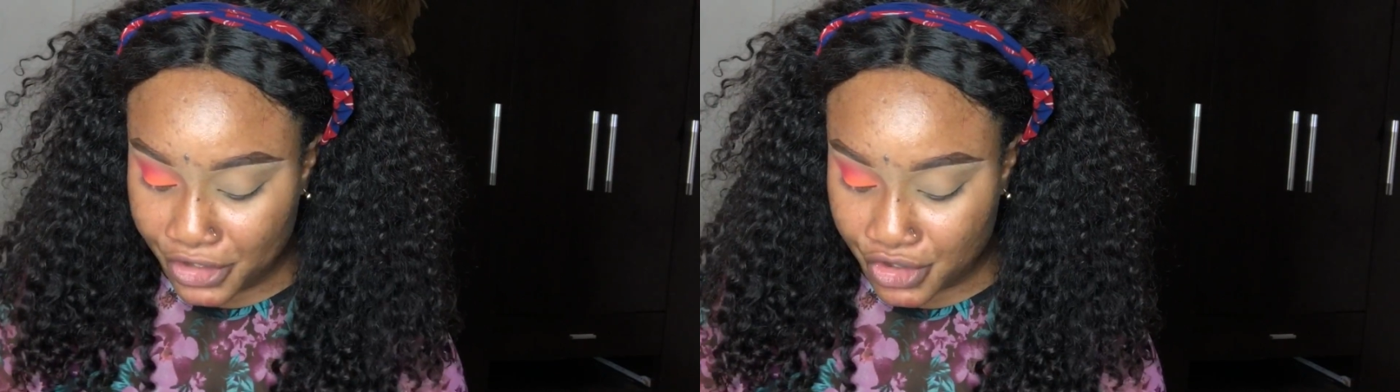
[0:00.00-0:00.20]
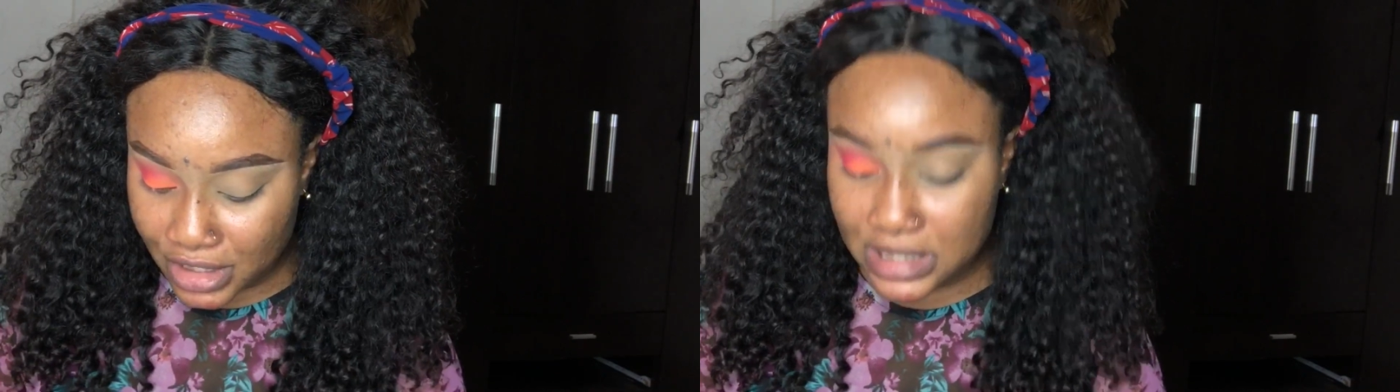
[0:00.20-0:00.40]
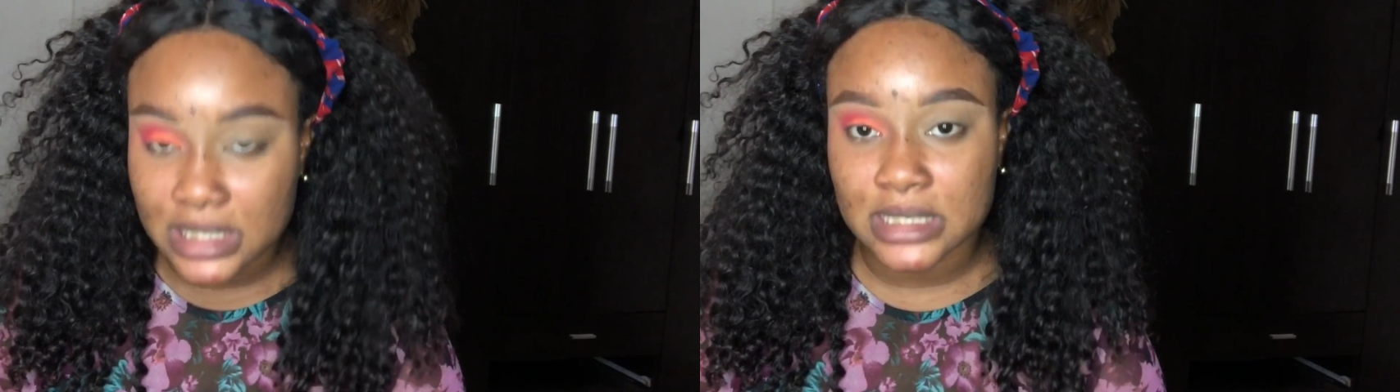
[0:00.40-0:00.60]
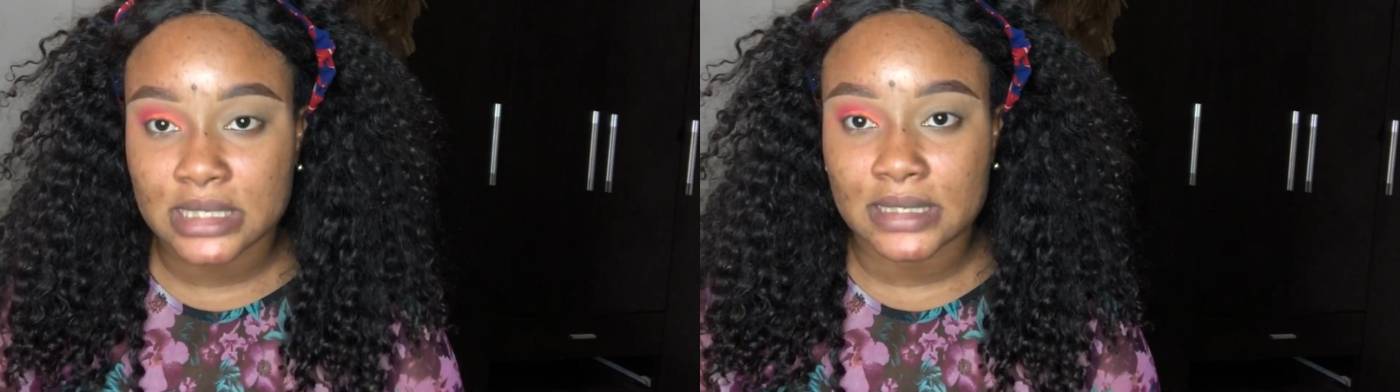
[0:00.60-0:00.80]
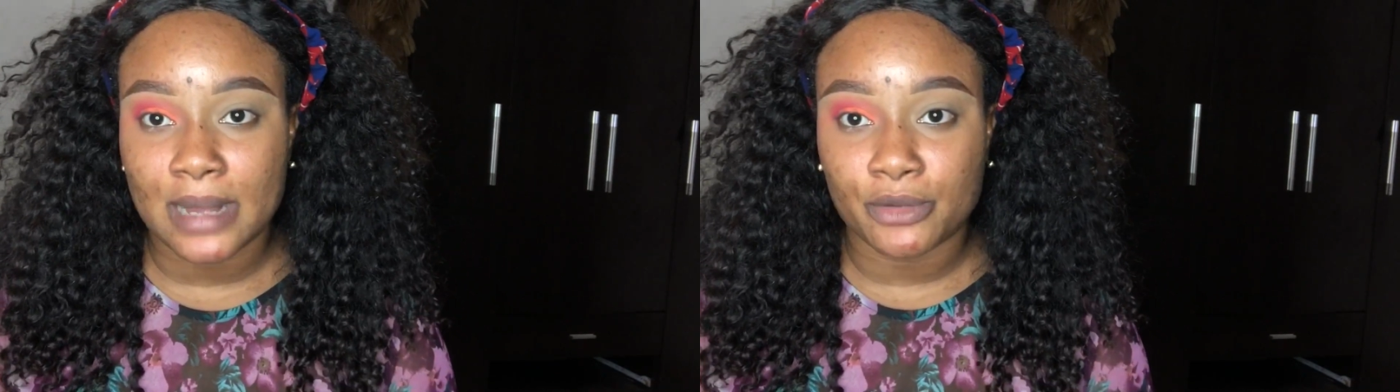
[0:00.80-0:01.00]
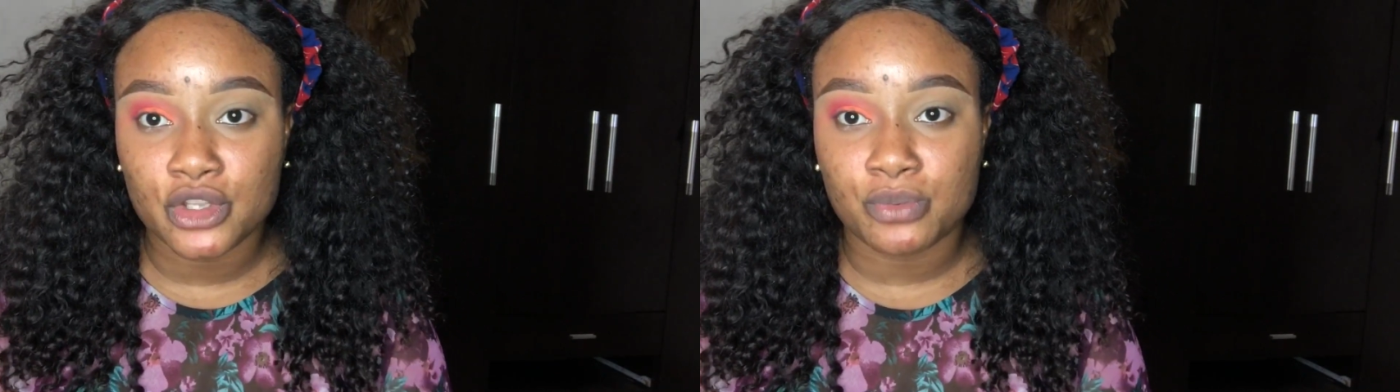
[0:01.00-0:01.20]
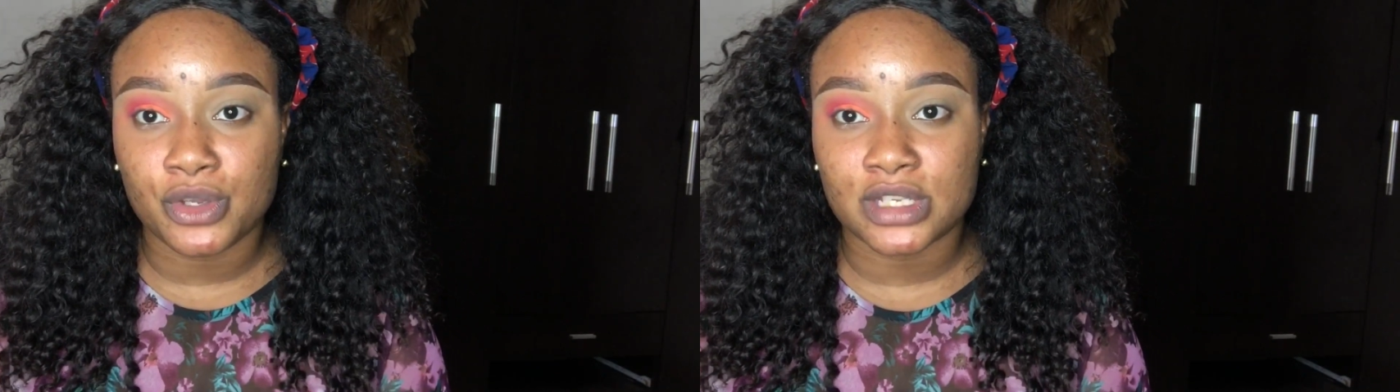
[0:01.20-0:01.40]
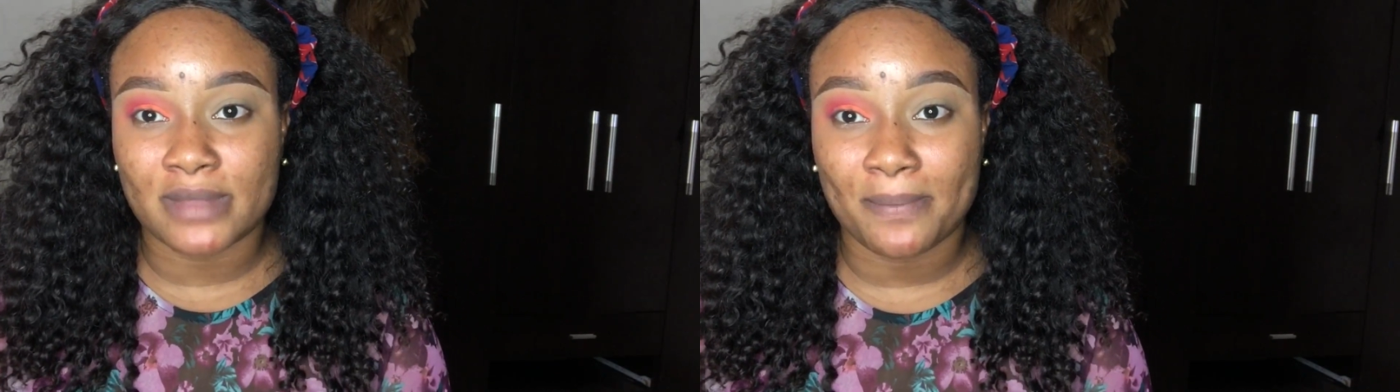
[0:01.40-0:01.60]
you, I'm going to be
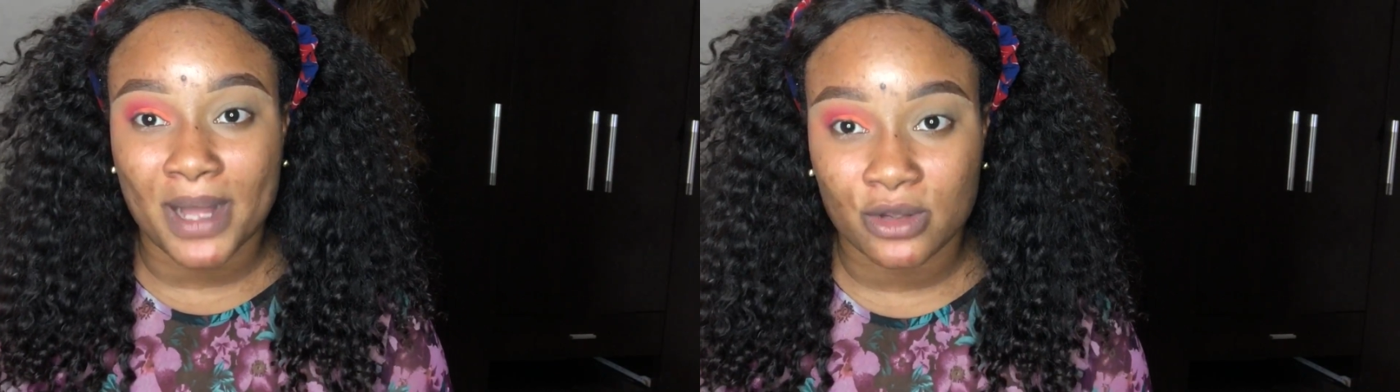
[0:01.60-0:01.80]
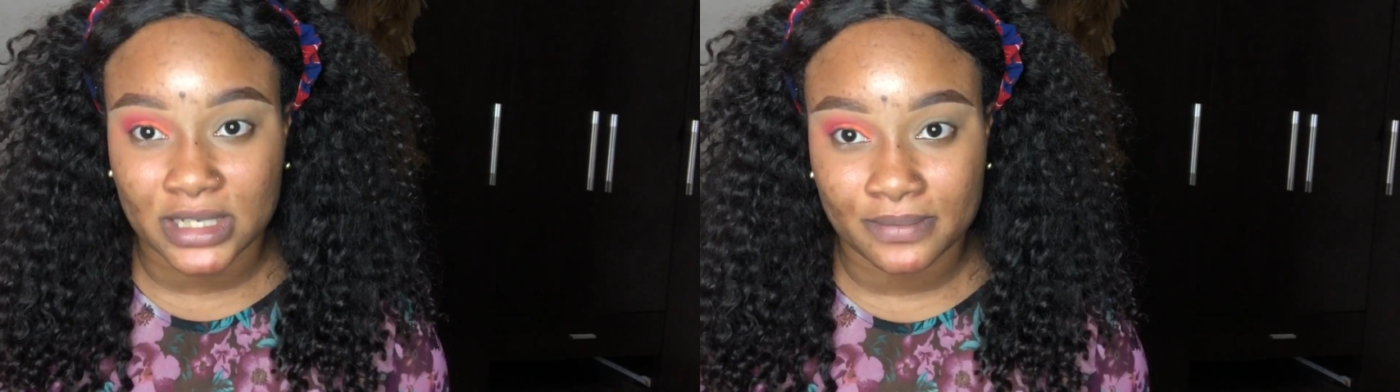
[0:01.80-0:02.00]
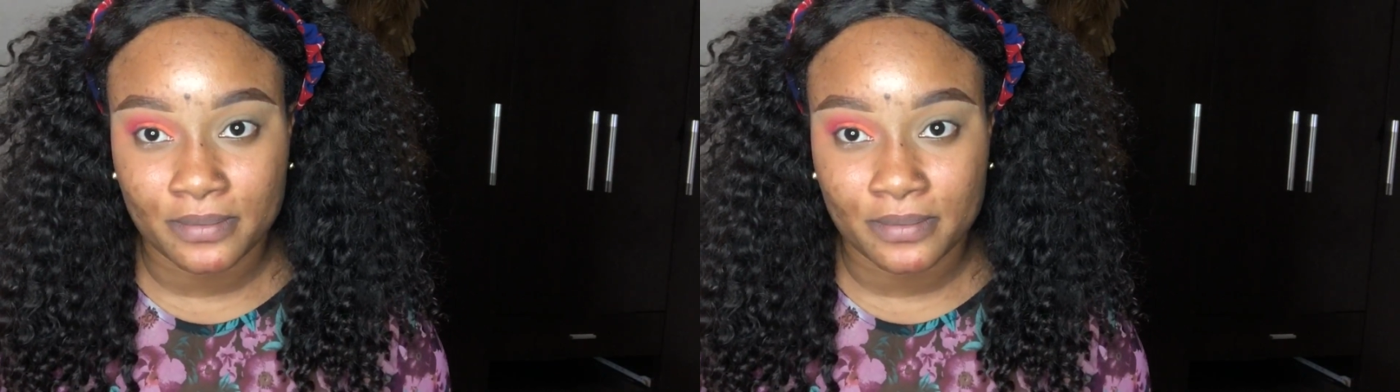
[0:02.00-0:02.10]
using my powder.